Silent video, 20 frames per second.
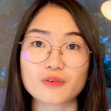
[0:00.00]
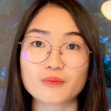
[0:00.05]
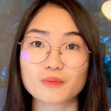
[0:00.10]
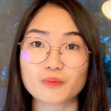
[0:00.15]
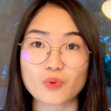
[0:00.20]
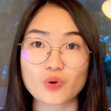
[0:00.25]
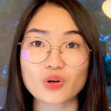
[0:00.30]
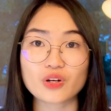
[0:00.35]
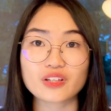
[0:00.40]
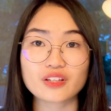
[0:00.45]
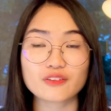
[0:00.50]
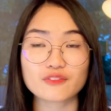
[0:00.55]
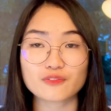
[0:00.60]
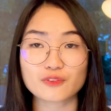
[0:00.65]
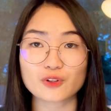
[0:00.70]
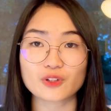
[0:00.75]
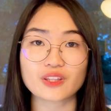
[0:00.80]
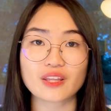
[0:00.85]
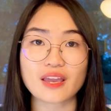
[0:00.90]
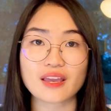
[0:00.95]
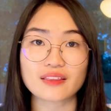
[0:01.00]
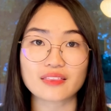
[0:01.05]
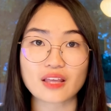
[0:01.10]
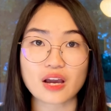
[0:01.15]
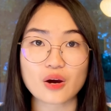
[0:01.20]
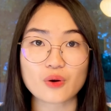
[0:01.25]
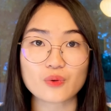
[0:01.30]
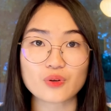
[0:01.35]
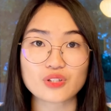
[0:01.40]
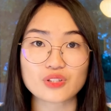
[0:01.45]
more than 48
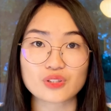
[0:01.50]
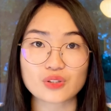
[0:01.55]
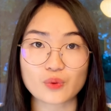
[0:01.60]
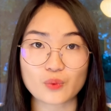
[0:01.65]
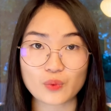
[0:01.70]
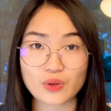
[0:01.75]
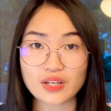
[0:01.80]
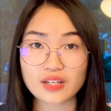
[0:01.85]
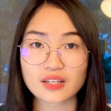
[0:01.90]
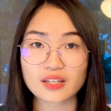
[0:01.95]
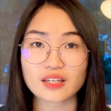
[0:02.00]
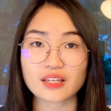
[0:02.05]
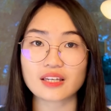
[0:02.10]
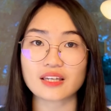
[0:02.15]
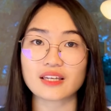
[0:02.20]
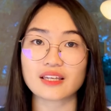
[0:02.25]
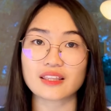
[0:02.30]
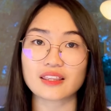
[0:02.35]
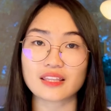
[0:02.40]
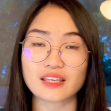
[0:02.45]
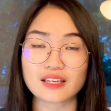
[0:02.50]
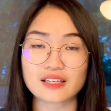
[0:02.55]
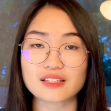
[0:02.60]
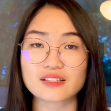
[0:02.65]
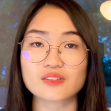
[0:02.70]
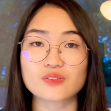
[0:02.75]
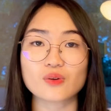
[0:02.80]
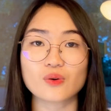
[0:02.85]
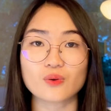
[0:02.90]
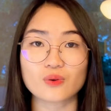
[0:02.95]
hours a week, it
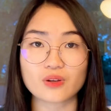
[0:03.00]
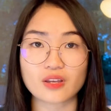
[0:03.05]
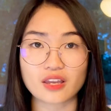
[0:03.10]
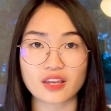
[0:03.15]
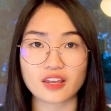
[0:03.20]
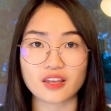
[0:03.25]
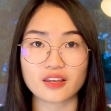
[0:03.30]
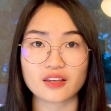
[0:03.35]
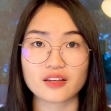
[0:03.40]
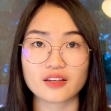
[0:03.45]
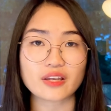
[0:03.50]
is okay.